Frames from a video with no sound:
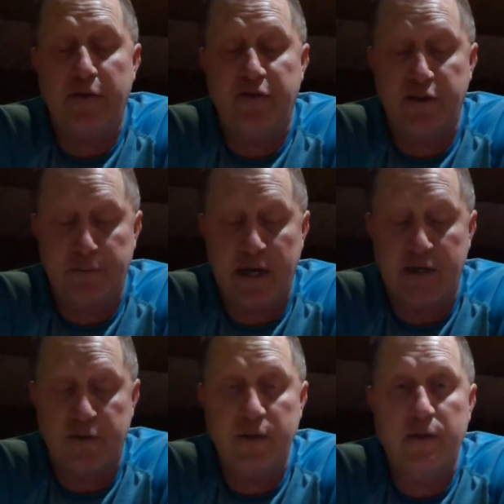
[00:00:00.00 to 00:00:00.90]

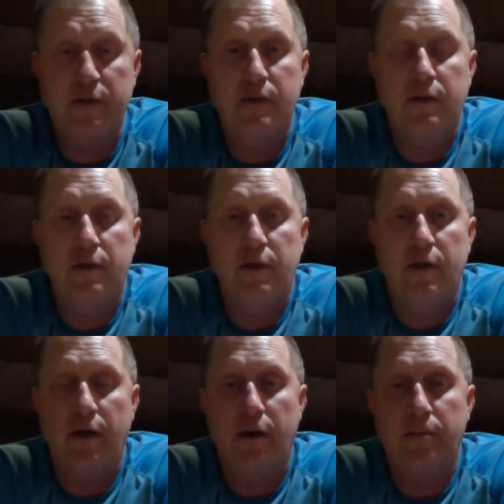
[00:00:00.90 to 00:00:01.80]
Fitzpatrick,
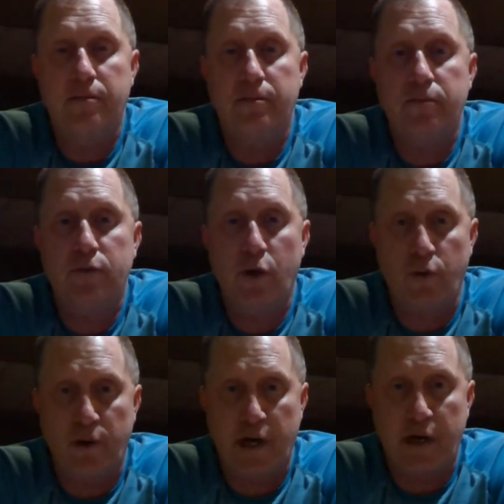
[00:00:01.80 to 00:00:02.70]

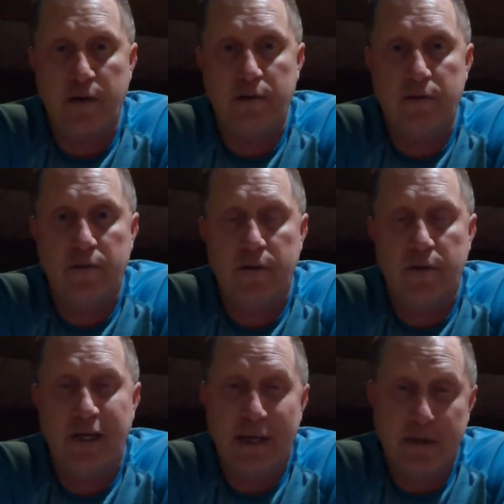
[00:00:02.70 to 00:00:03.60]
Kokrak,
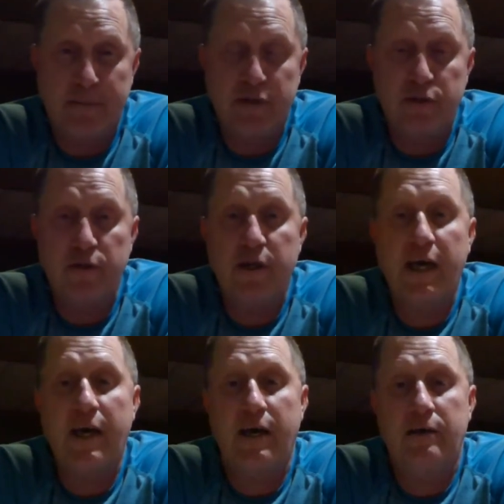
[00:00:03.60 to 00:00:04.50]
and maybe Sung
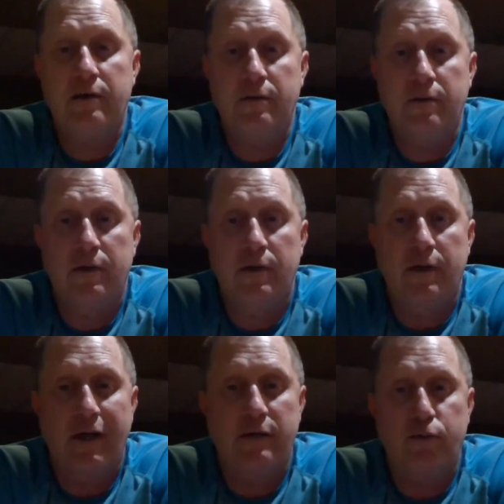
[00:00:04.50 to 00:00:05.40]
Kang.
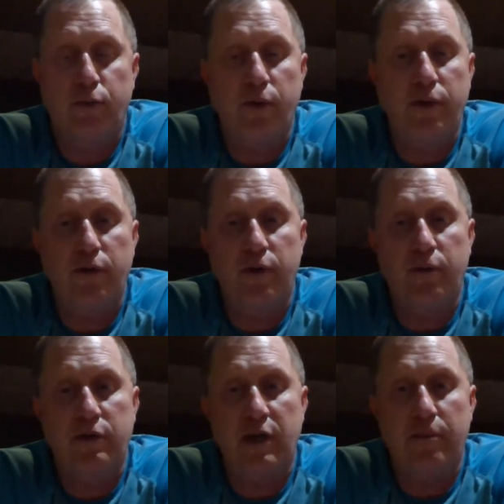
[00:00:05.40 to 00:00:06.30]
That's really the only
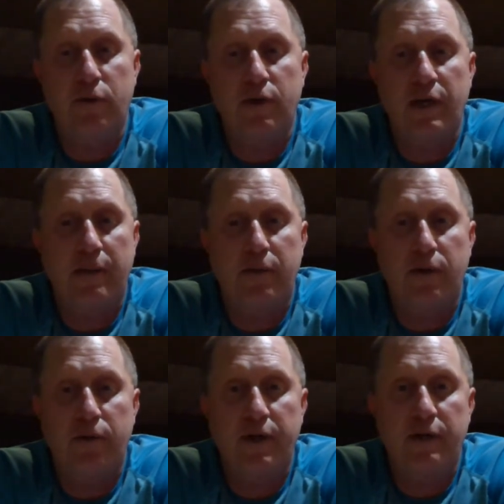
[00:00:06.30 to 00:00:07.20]
ones that I'm looking at
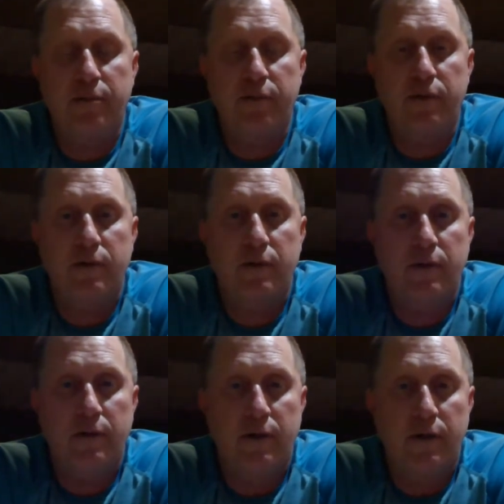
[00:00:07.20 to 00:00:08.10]
below that number.
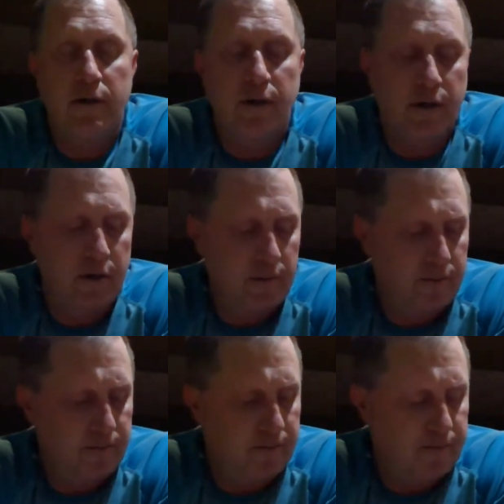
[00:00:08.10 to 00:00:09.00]

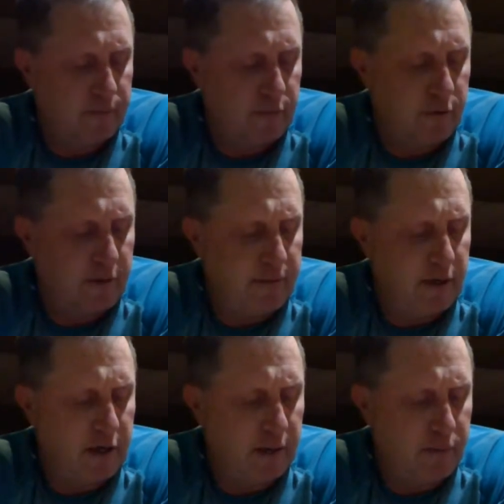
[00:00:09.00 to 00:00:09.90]
There may
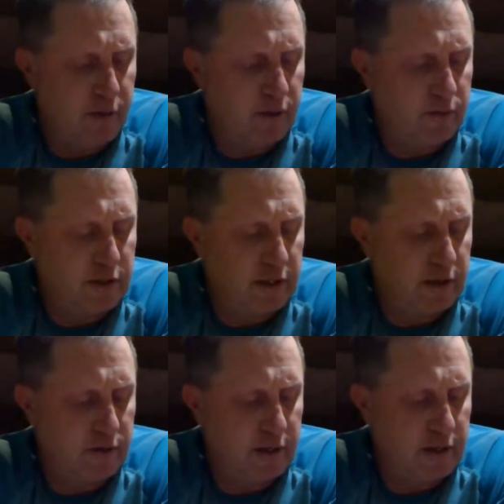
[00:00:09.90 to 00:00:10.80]
be a couple other ones in
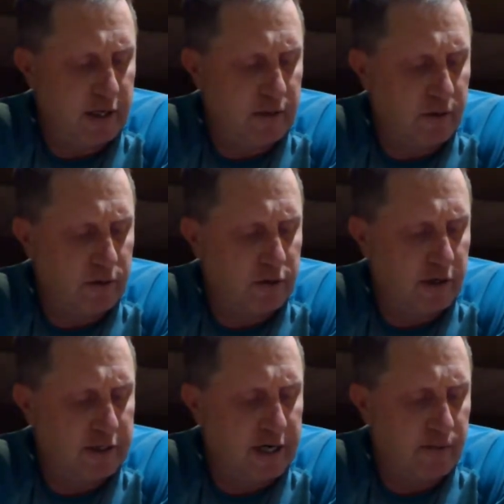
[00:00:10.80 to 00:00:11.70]
there that you can take long
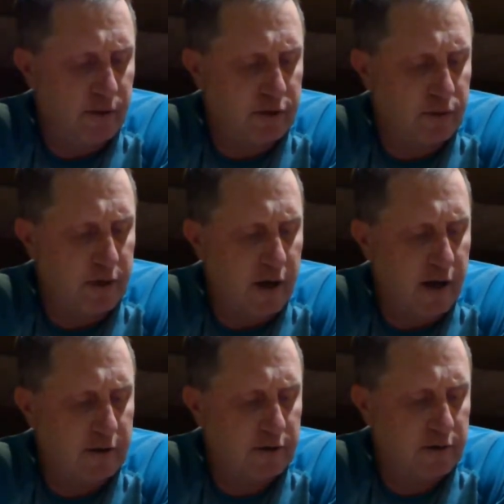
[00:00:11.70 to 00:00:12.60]
shots at. Russell
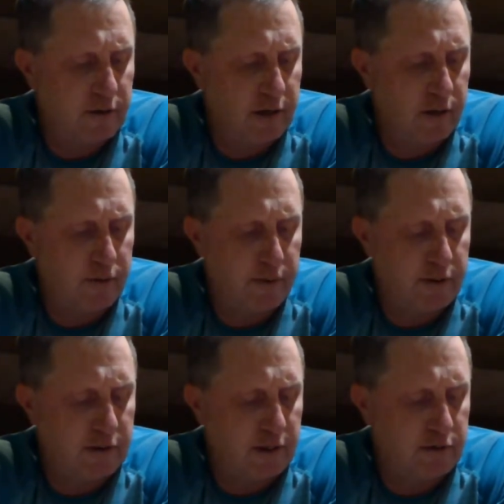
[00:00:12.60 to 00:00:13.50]
Knox, although
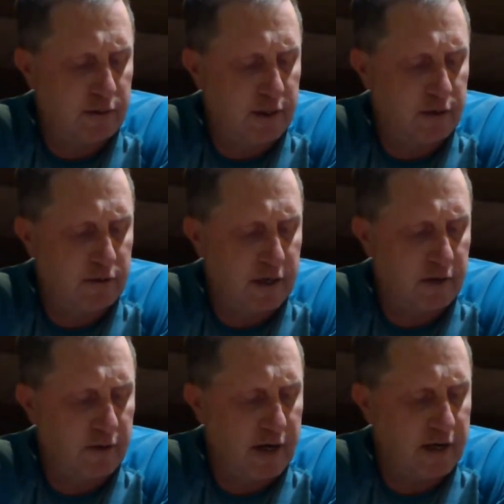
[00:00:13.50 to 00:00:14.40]
his history here is
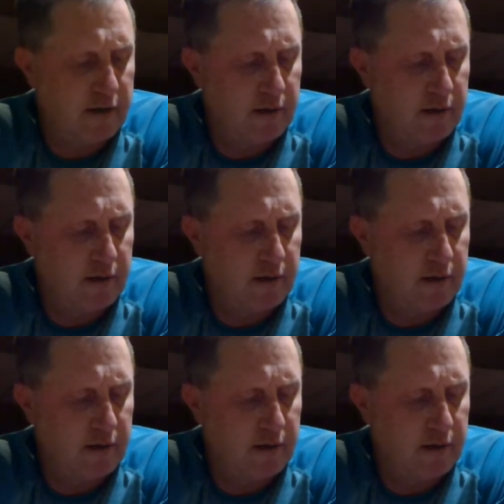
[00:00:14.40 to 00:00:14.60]
not great.